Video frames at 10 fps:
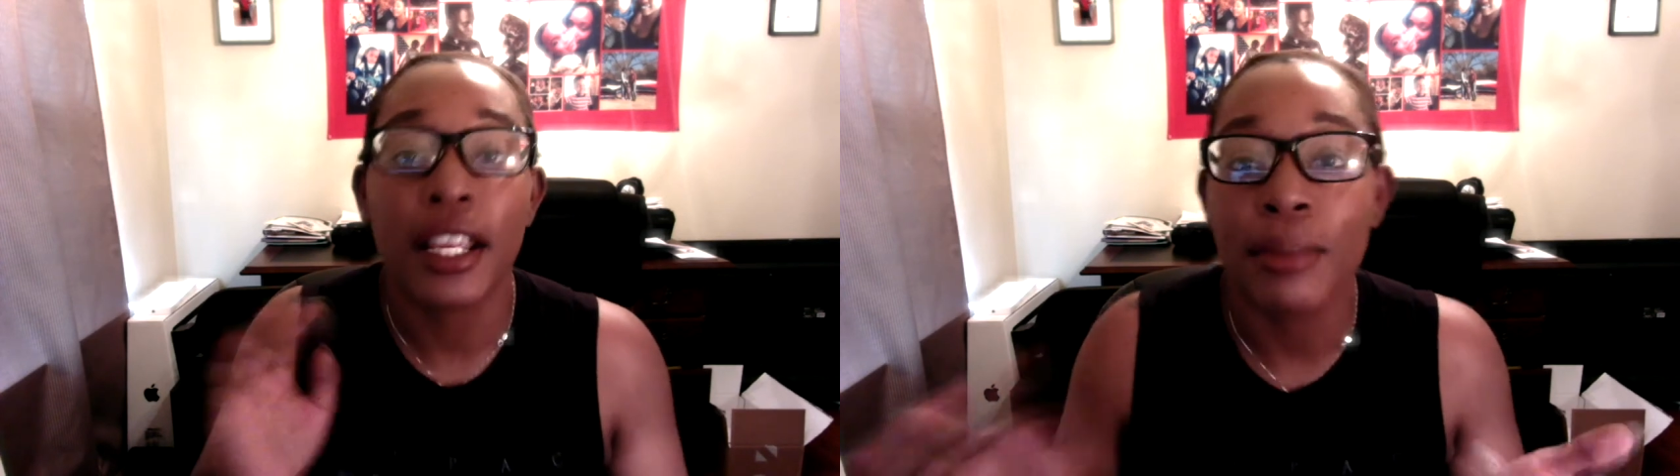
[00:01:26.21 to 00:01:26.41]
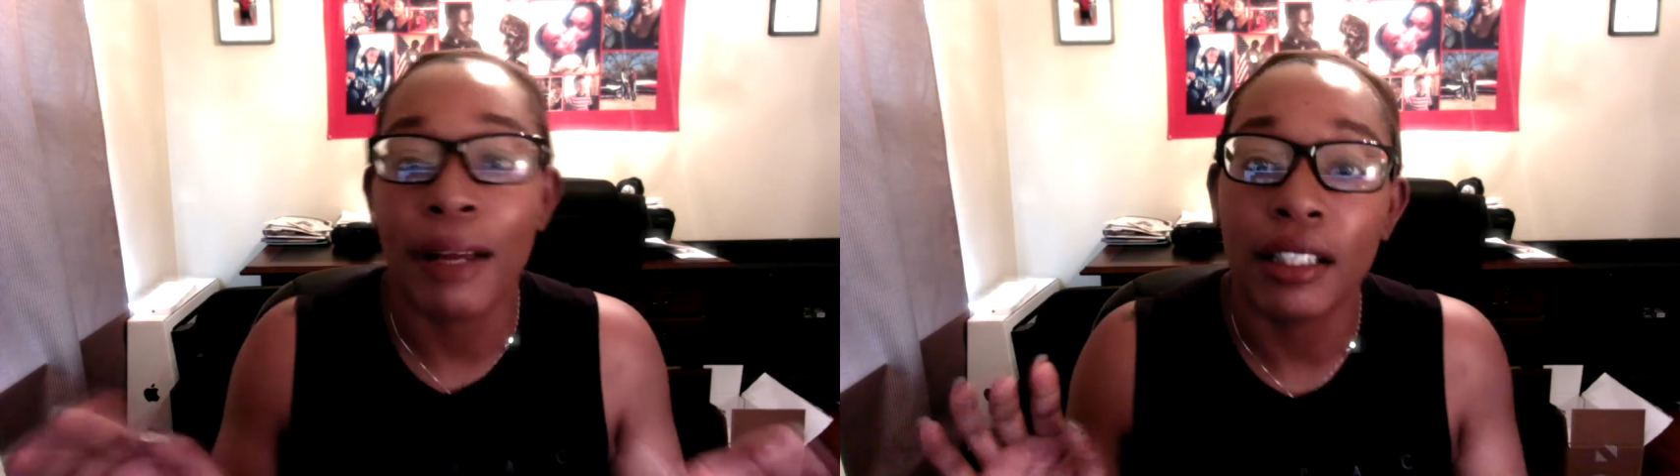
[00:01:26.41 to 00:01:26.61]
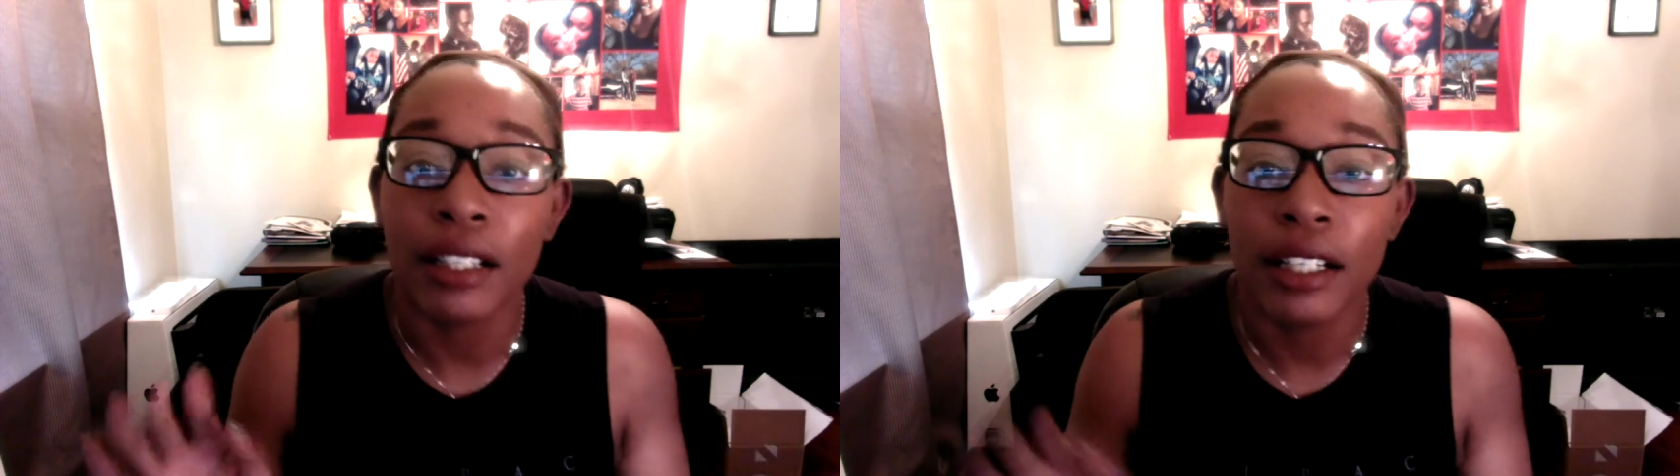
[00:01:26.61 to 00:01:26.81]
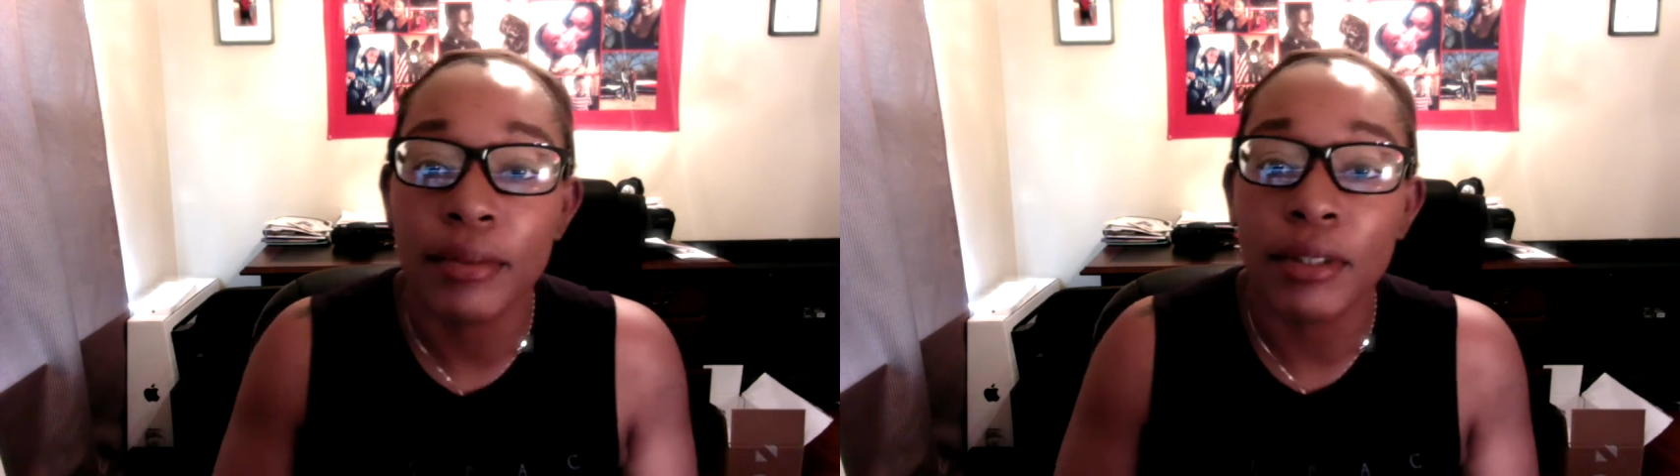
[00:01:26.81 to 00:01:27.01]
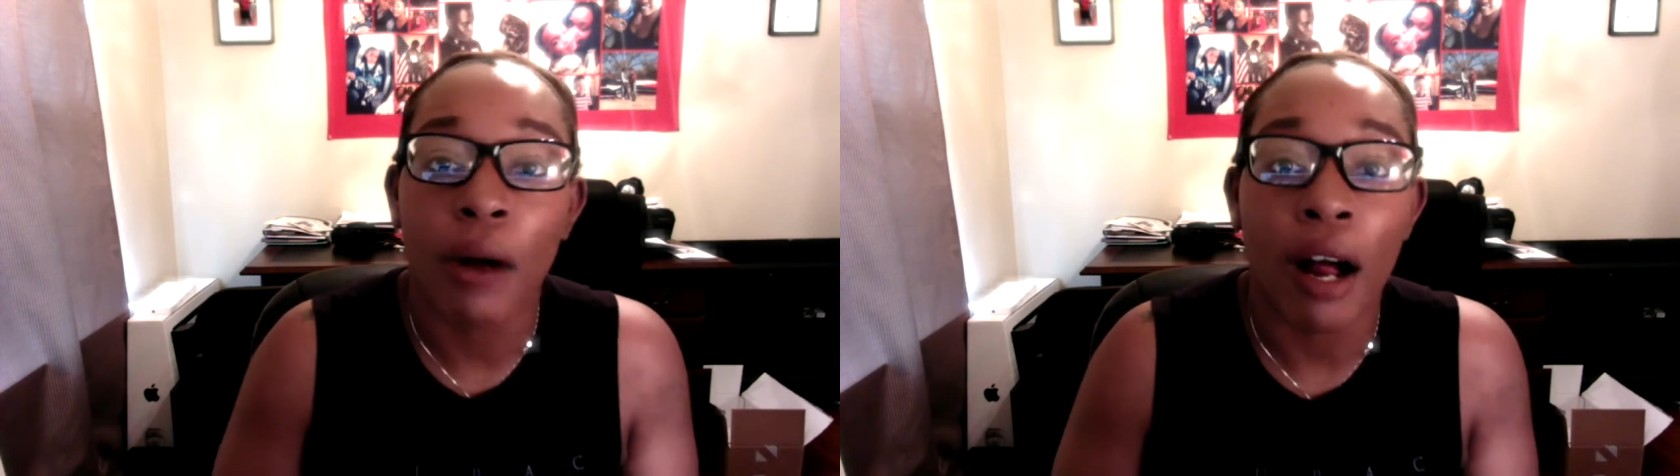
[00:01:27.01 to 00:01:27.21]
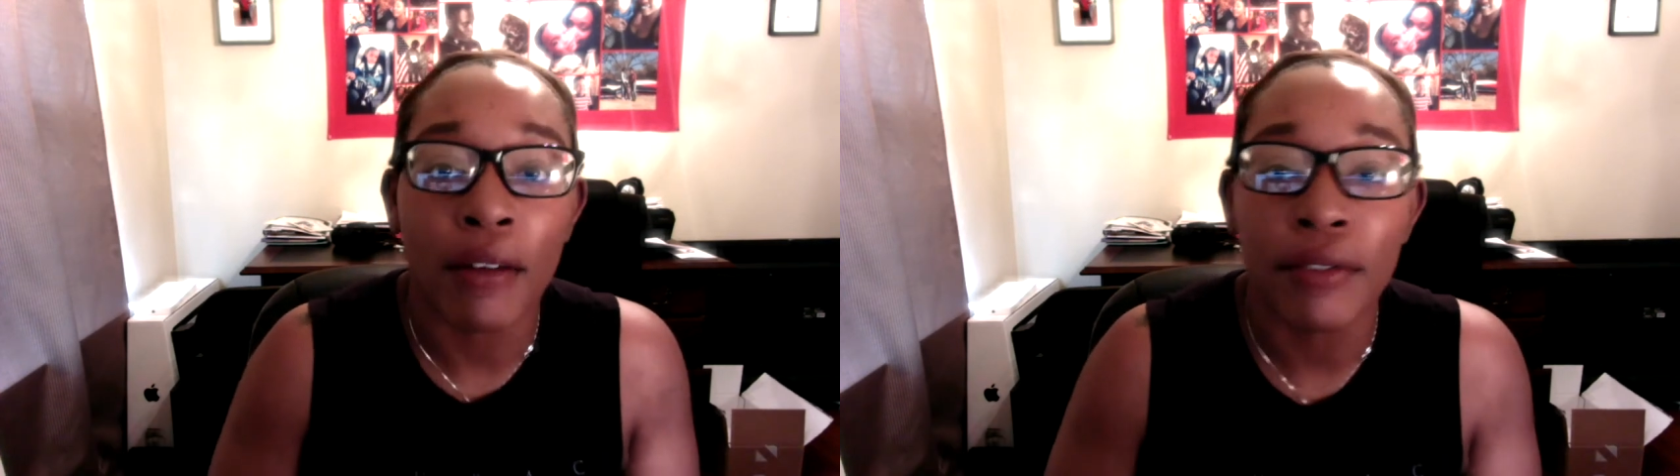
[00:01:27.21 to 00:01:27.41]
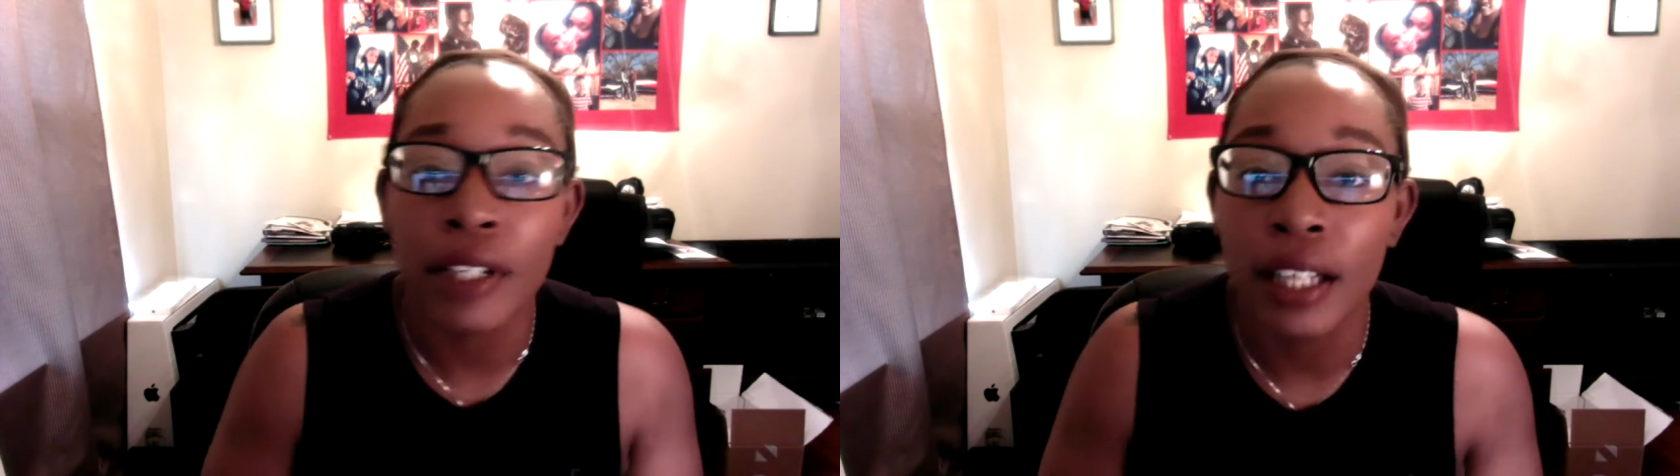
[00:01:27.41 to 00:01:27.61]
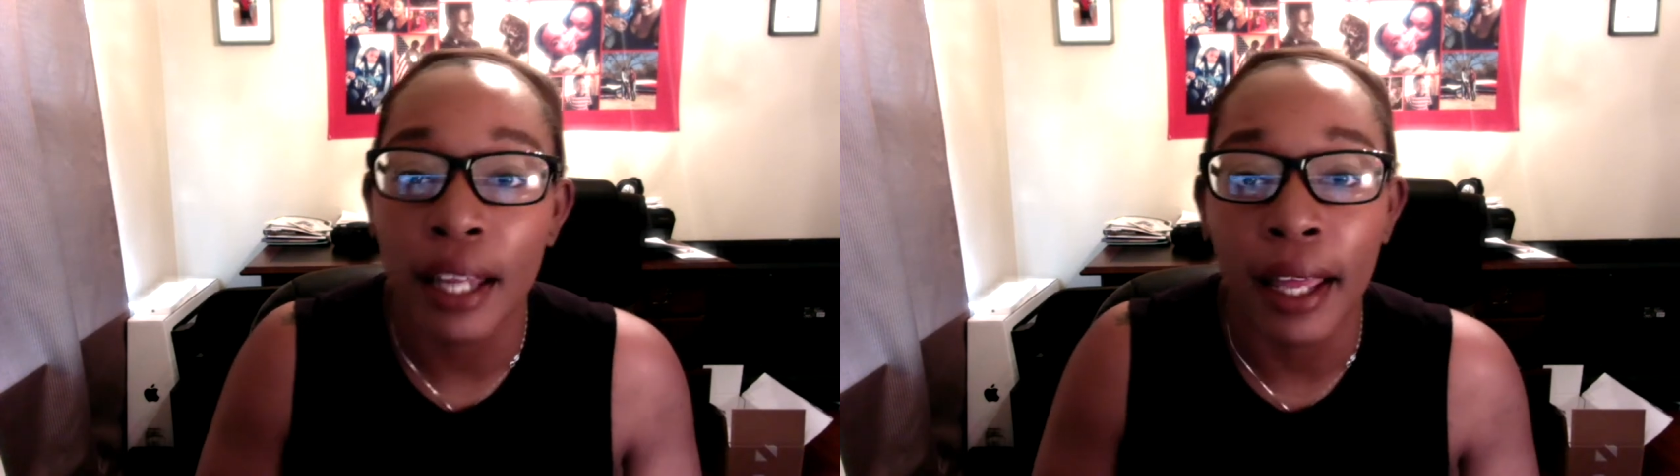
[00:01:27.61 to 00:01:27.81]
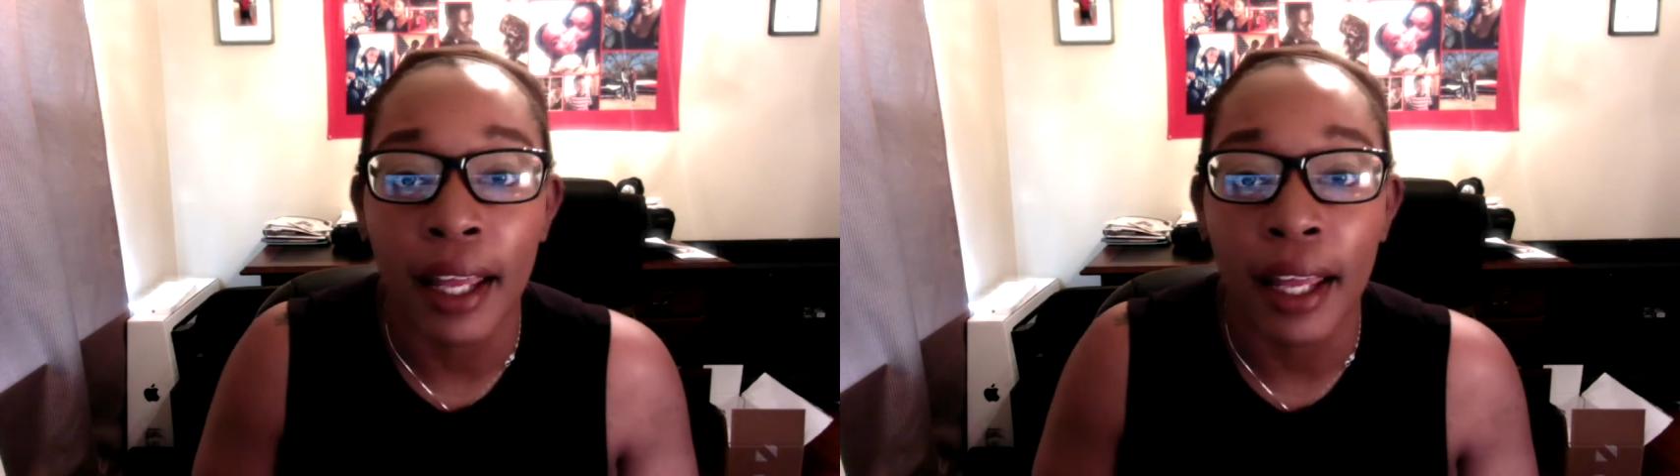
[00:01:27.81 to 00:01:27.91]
my look up so often that